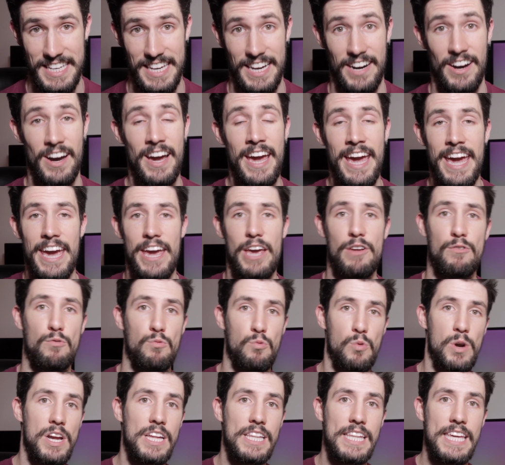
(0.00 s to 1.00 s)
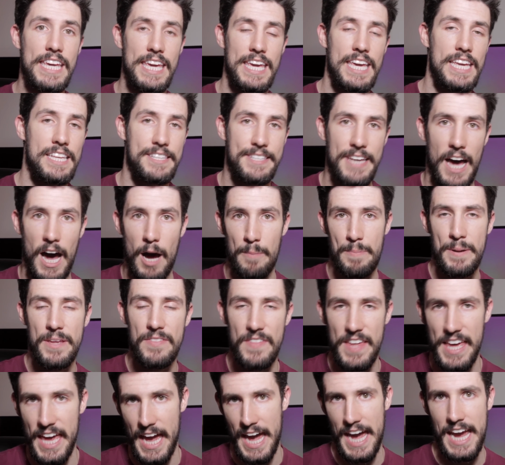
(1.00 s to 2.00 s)
here. It really is
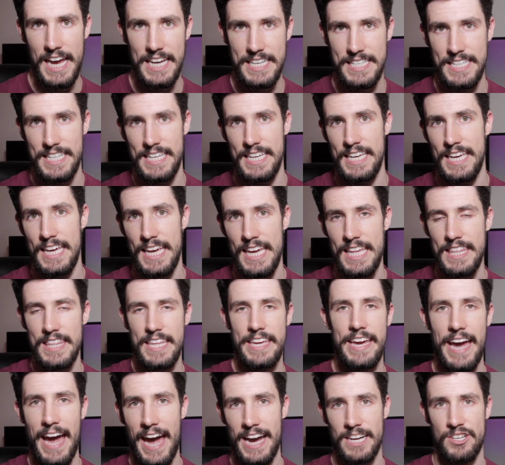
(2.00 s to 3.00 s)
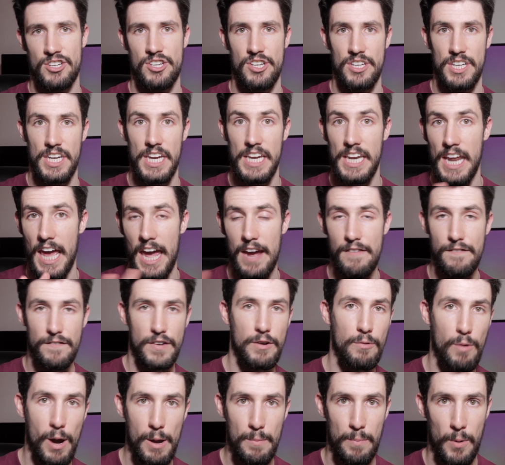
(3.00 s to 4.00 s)
upping the ante in the action in
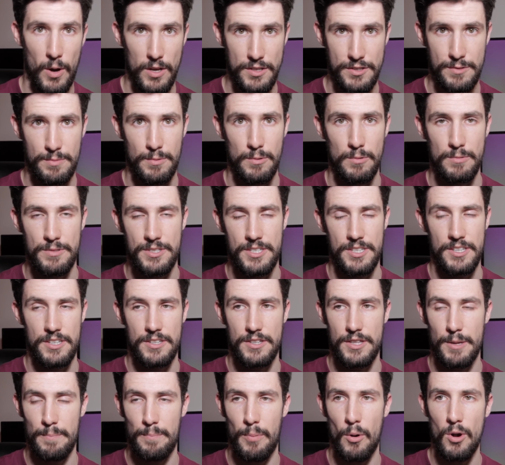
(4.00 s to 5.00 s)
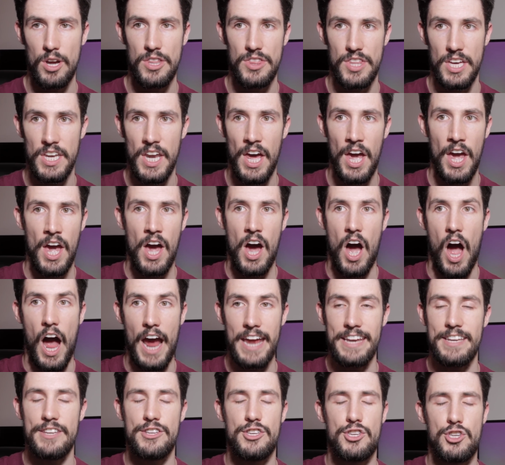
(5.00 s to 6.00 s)
every way possible to the point that
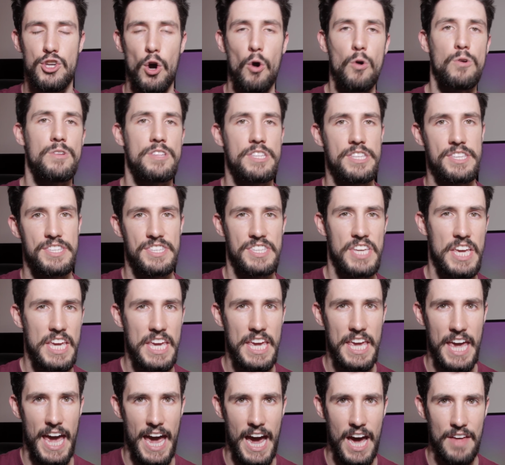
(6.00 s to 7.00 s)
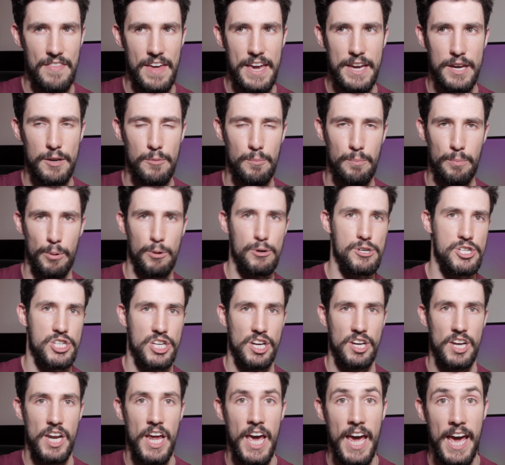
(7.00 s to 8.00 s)
I don't see how they could push
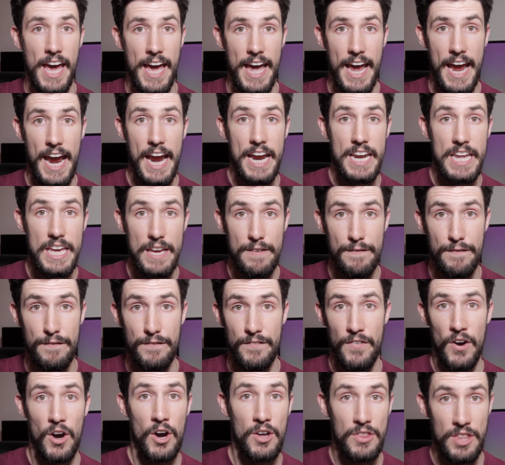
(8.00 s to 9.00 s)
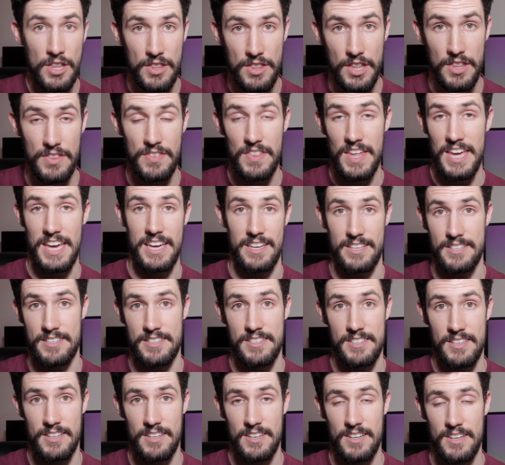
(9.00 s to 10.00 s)
it any further than
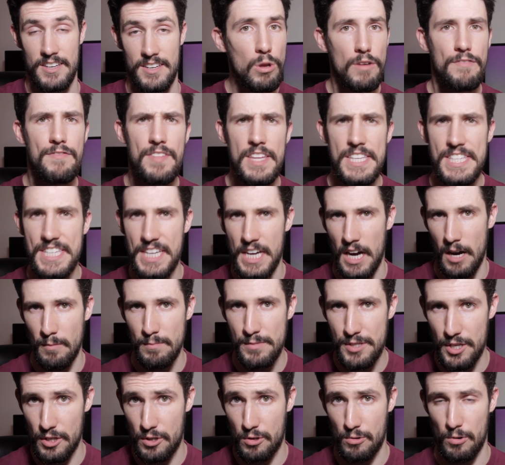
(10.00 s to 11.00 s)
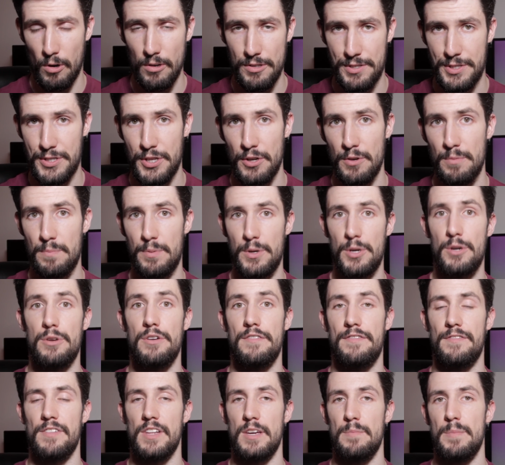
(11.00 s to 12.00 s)
this. All of this comes across so
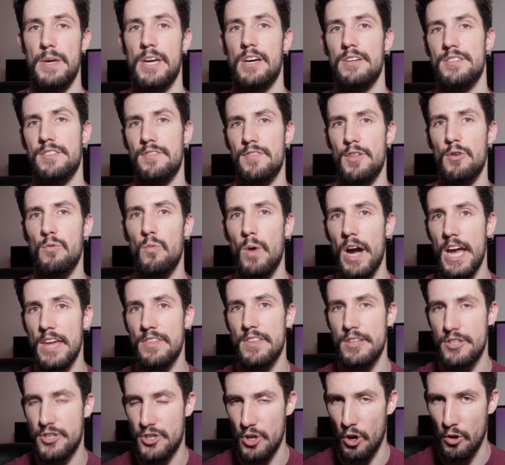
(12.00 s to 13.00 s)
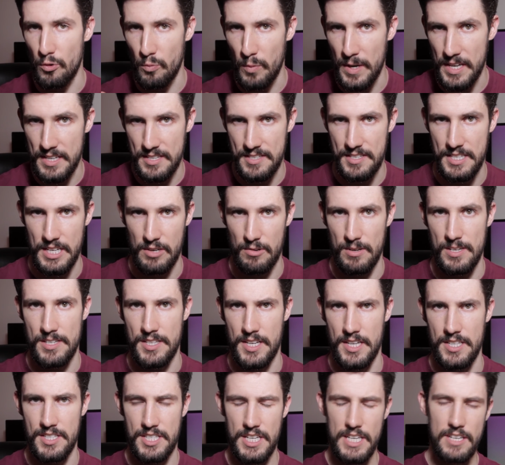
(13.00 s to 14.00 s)
beautifully because of the way the John Wick
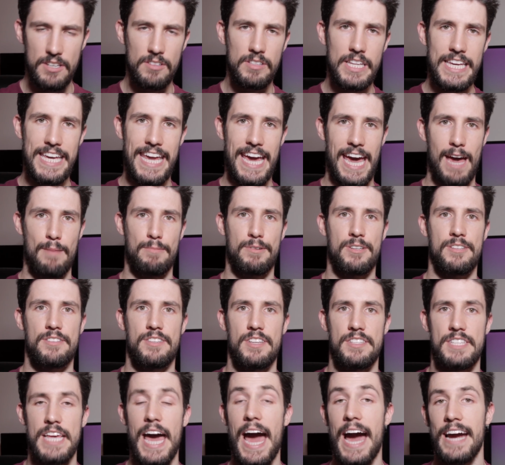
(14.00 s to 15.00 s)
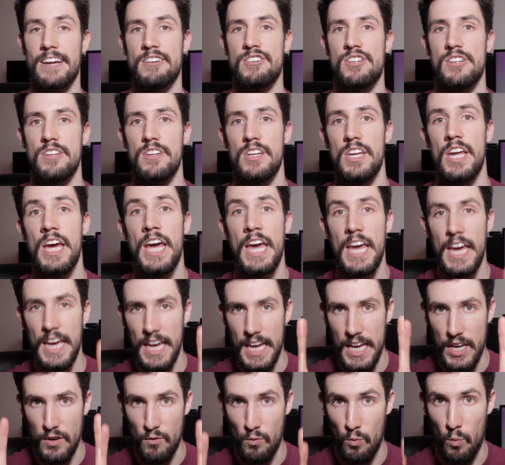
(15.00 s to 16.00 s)
series continually captures its action
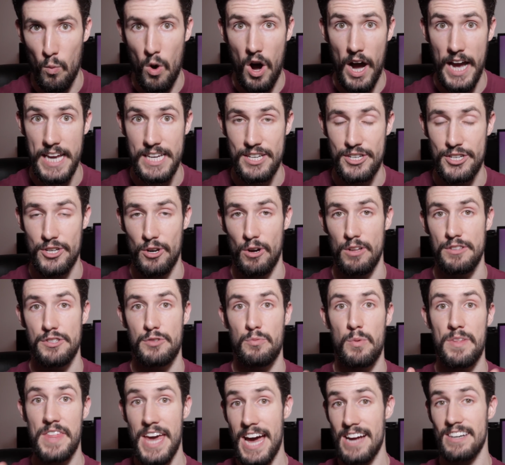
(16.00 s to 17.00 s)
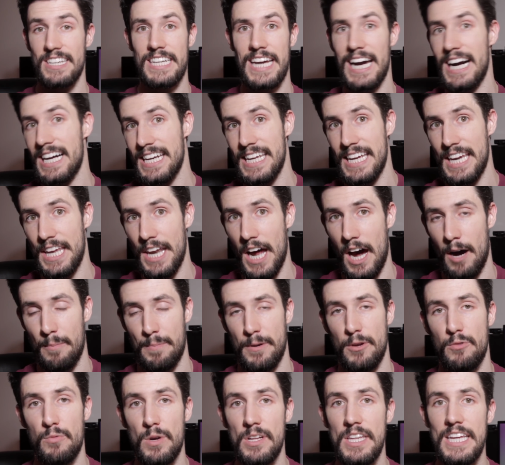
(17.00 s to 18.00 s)
in wide shots without cutting it
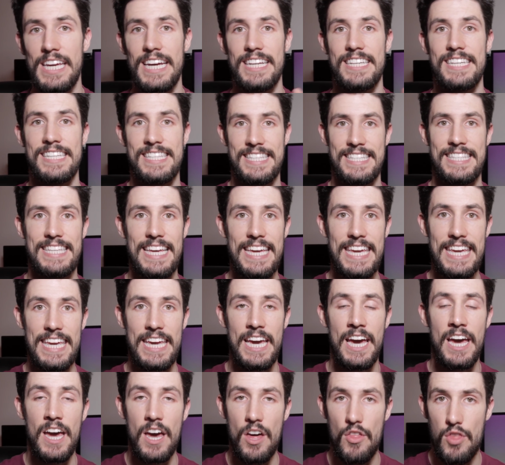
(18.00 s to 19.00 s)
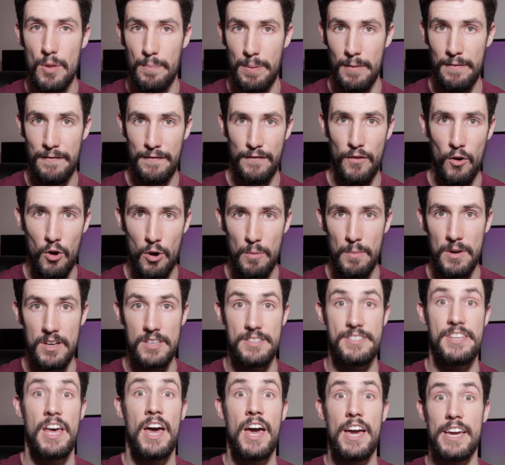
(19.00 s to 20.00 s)
up. You really get to see the
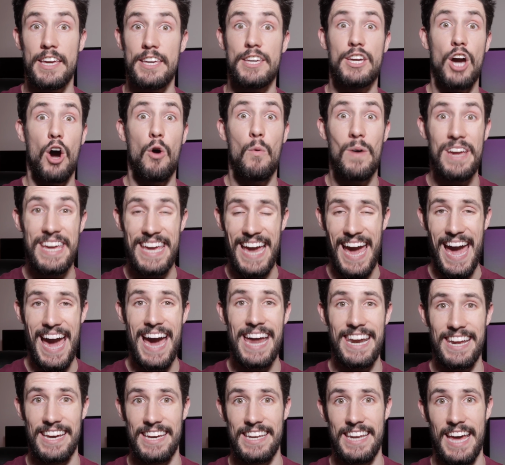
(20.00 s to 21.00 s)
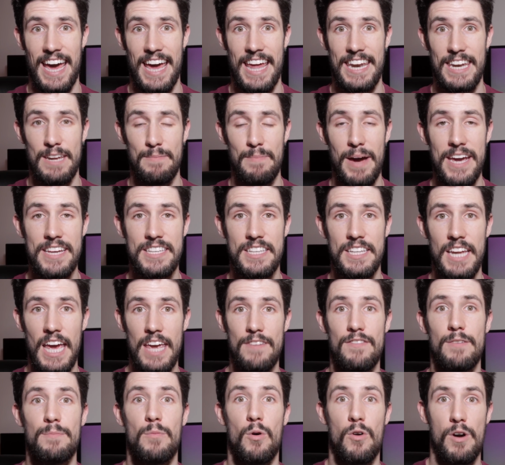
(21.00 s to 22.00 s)
performers going at it, and it makes it
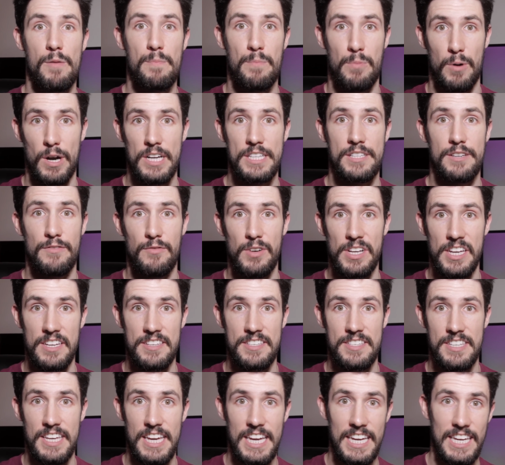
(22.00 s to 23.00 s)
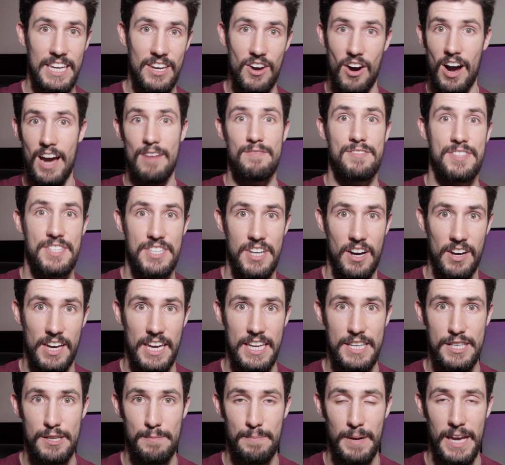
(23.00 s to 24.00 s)
even more impressive when you're seeing knives
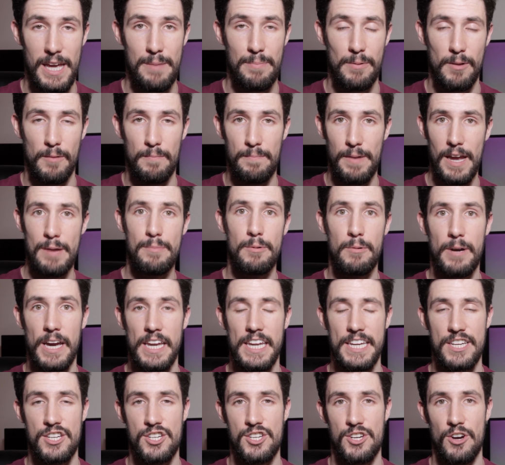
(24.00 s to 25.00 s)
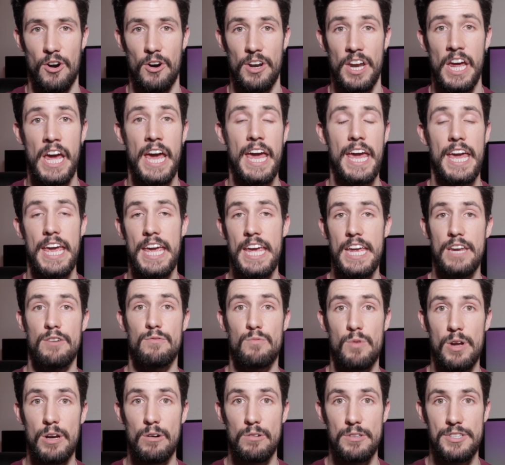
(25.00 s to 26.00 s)
stuck into people and people getting shot
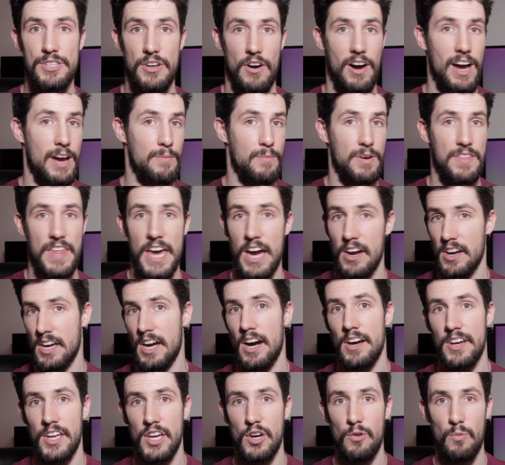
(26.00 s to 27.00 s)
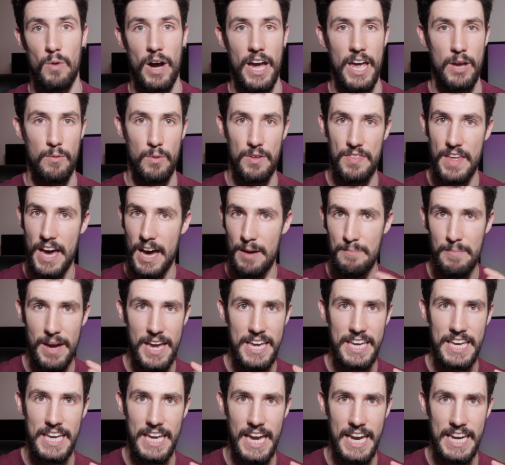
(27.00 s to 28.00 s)
in real time without cutting away, without
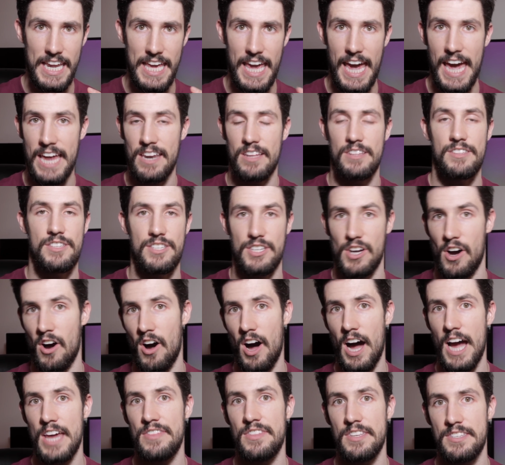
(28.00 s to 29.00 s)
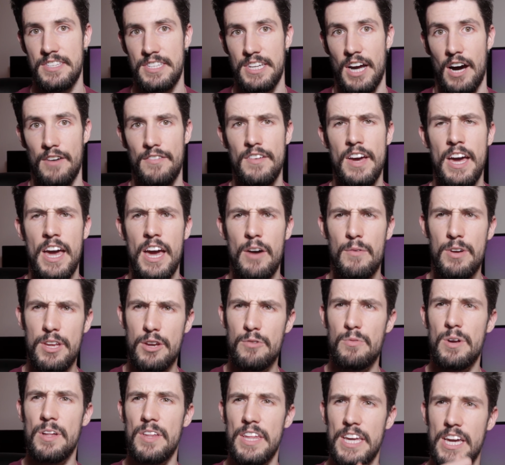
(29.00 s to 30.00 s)
making any edits to hide the stuff, when
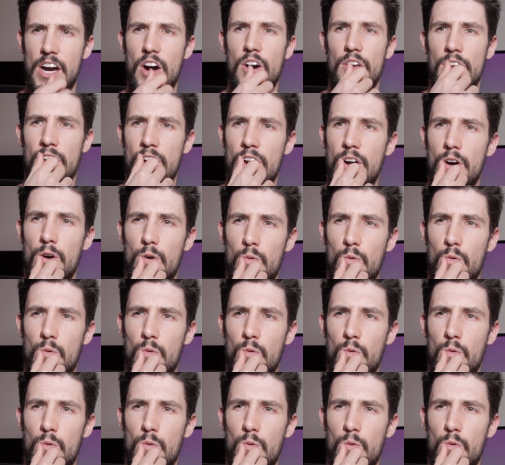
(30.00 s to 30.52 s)
you're really going,